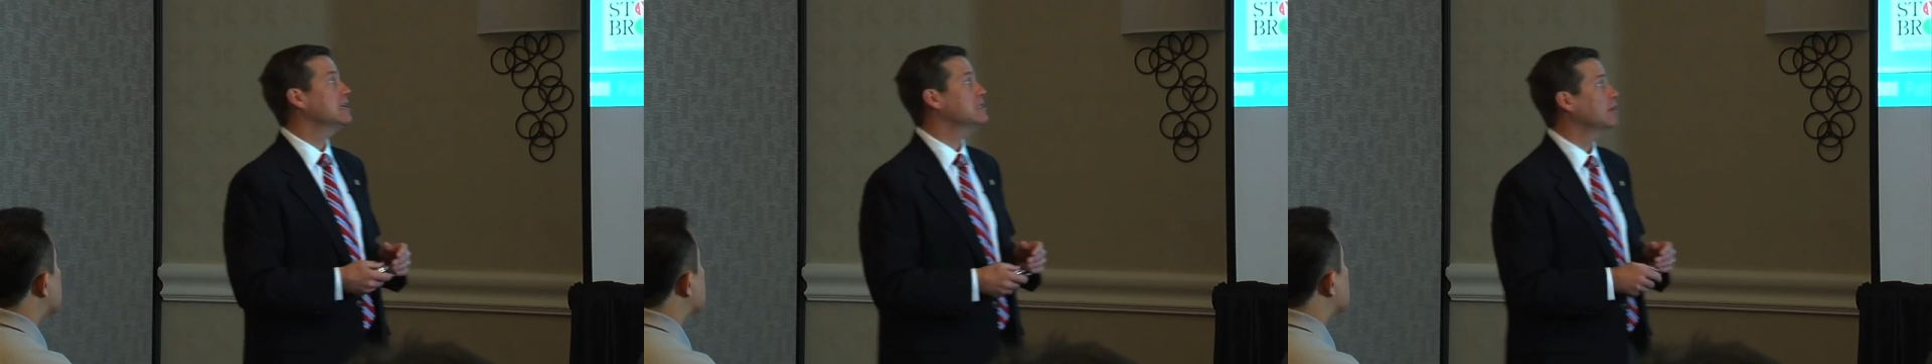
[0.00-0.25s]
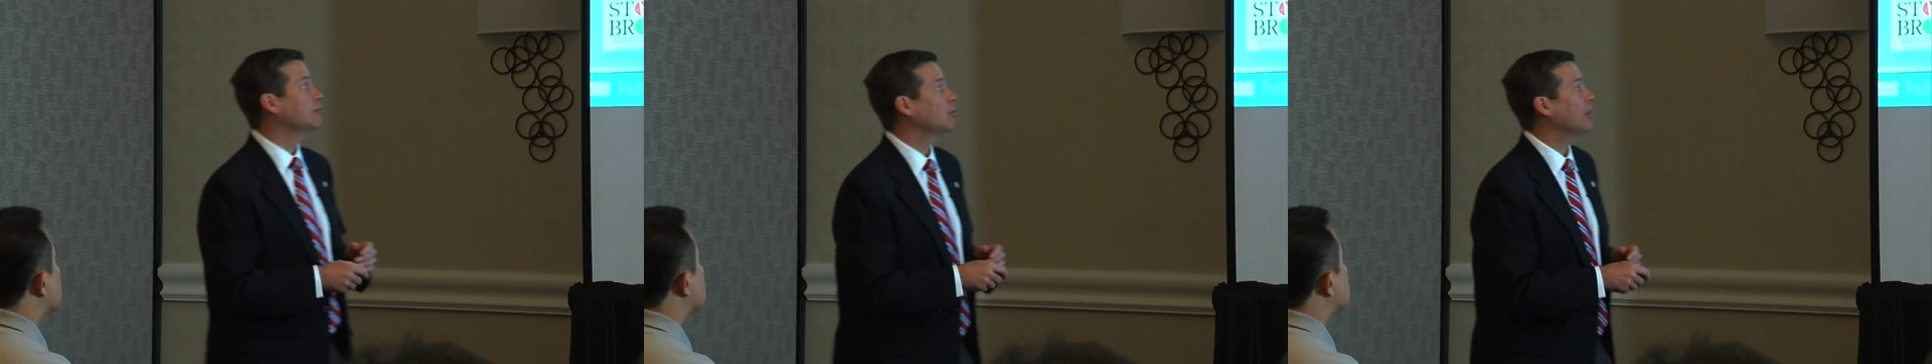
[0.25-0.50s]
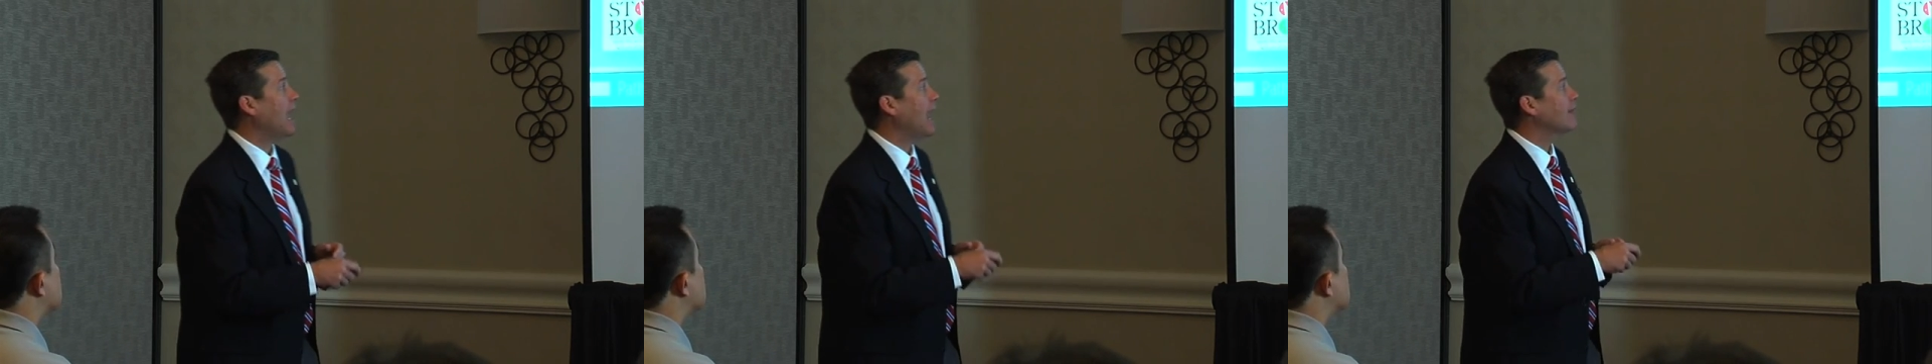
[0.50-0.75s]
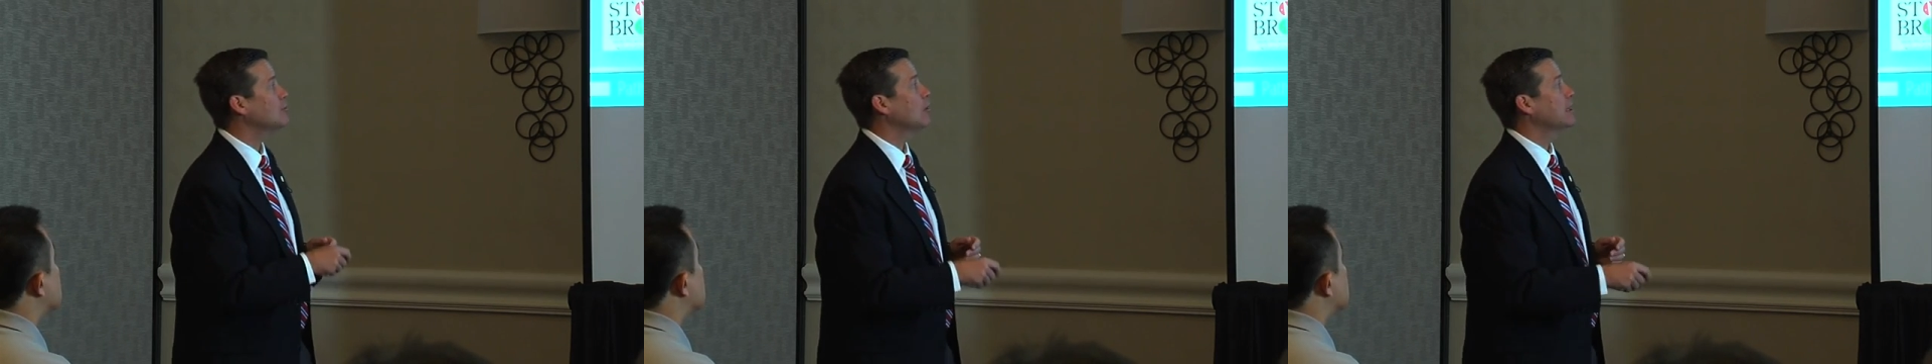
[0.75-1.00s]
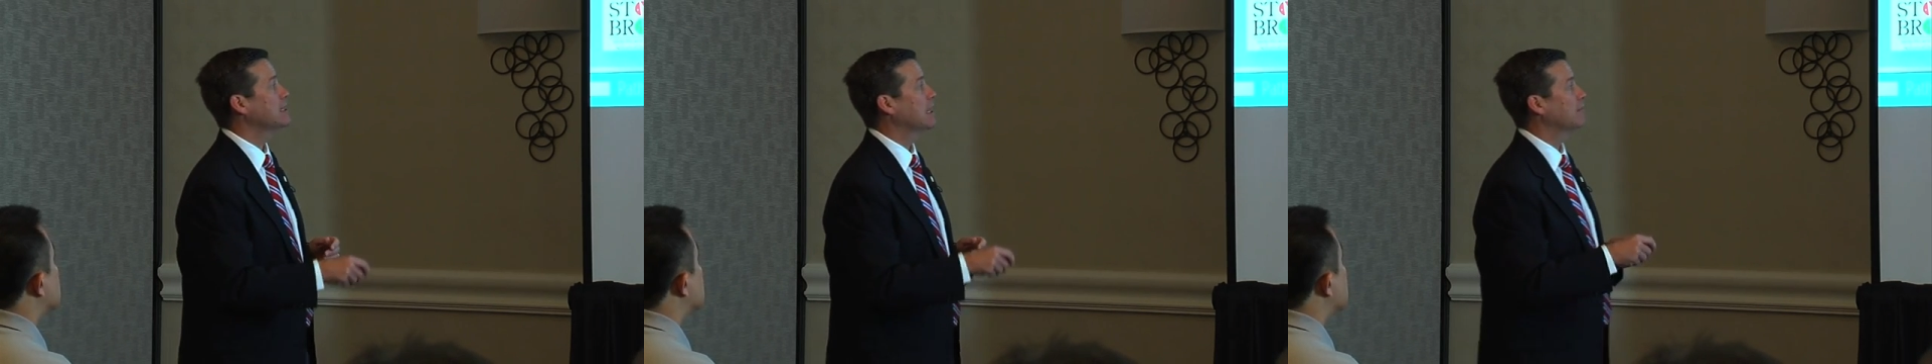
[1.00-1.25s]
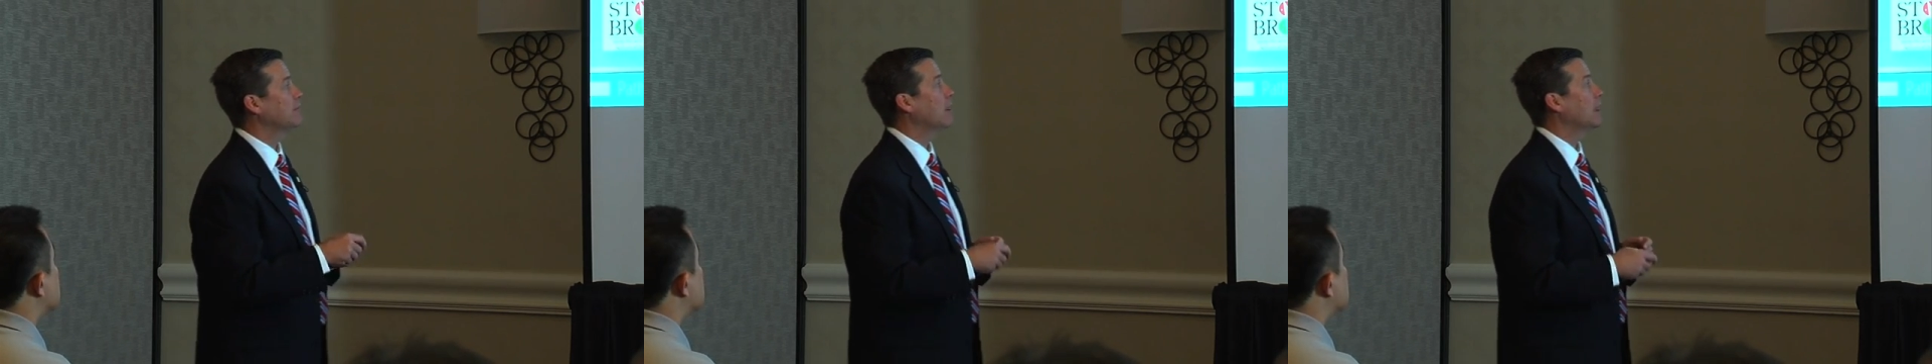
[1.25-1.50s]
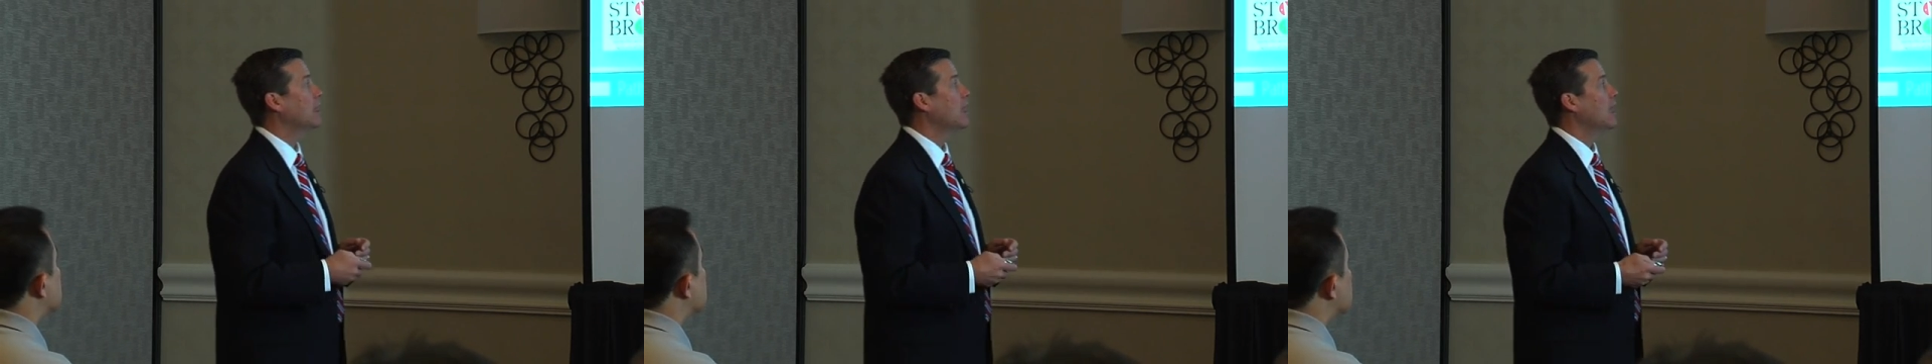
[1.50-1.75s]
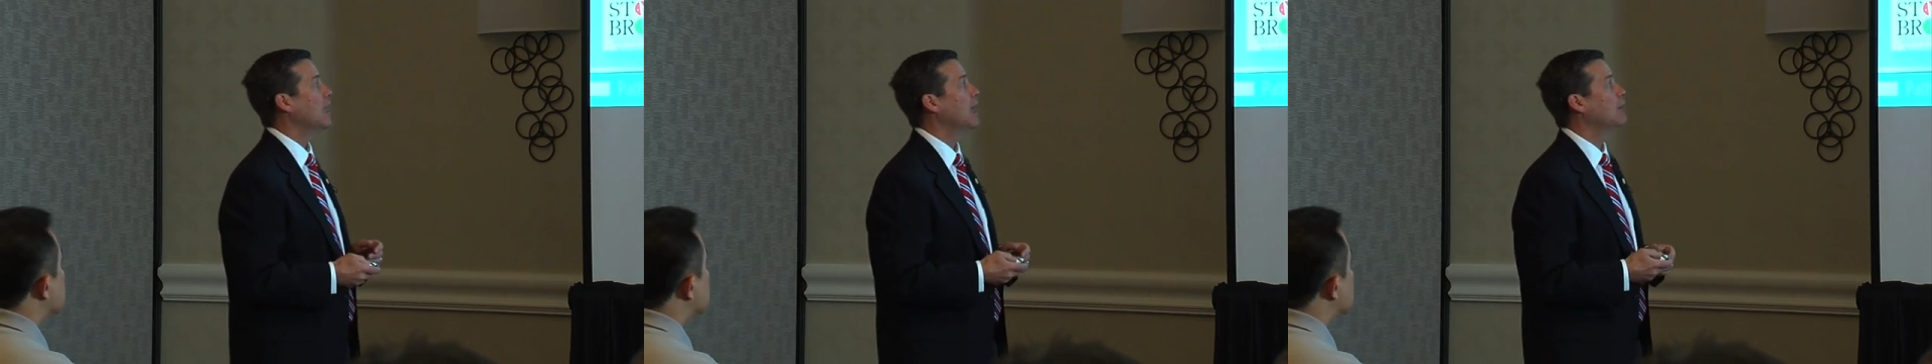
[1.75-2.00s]
is something we have to identify
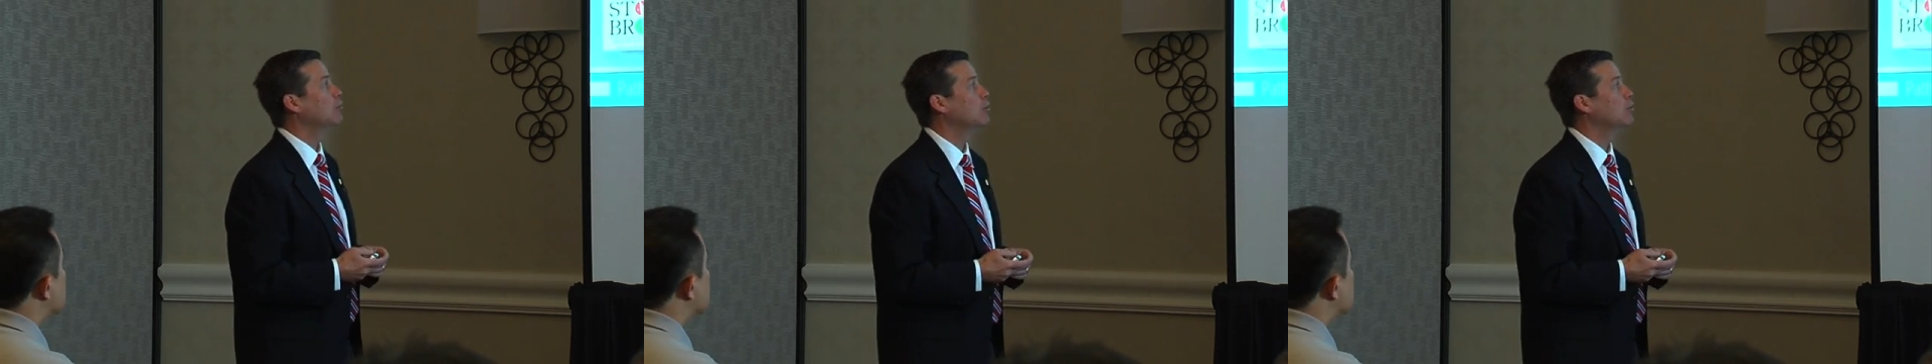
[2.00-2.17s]
and